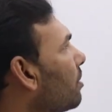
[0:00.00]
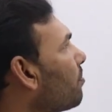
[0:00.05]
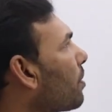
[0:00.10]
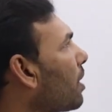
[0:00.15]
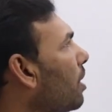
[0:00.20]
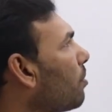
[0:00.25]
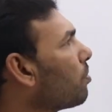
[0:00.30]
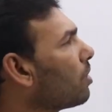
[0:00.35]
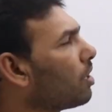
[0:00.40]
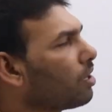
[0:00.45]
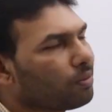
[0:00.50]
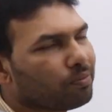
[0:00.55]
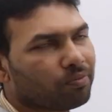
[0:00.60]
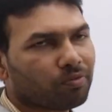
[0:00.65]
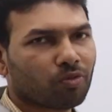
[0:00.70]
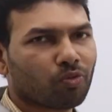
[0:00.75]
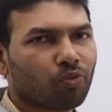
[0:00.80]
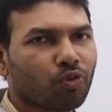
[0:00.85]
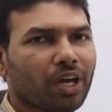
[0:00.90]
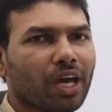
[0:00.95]
the
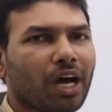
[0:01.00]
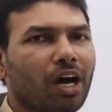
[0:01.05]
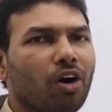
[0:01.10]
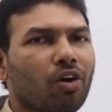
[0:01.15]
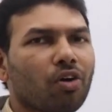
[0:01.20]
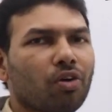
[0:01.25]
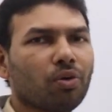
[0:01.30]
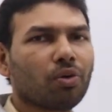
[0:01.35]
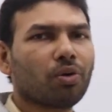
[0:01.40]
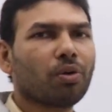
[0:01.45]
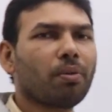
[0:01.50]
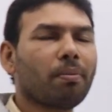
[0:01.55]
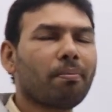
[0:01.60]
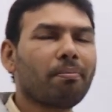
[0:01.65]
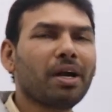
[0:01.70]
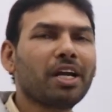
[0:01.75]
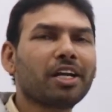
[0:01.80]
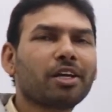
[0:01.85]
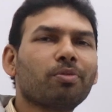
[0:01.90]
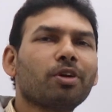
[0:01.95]
problem we have
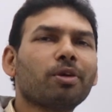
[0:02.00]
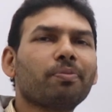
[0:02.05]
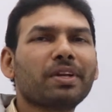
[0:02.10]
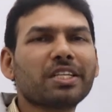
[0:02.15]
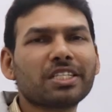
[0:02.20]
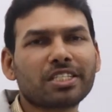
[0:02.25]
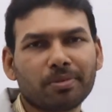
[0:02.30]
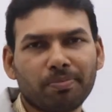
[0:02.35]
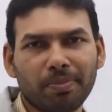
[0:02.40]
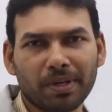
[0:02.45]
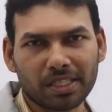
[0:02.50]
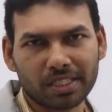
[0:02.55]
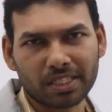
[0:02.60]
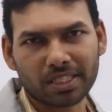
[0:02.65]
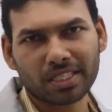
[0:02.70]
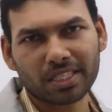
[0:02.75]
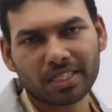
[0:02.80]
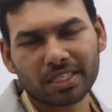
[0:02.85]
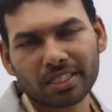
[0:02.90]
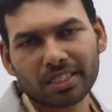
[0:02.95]
multiple
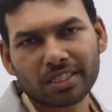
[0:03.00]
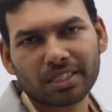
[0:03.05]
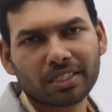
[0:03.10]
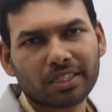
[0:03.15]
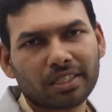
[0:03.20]
principles.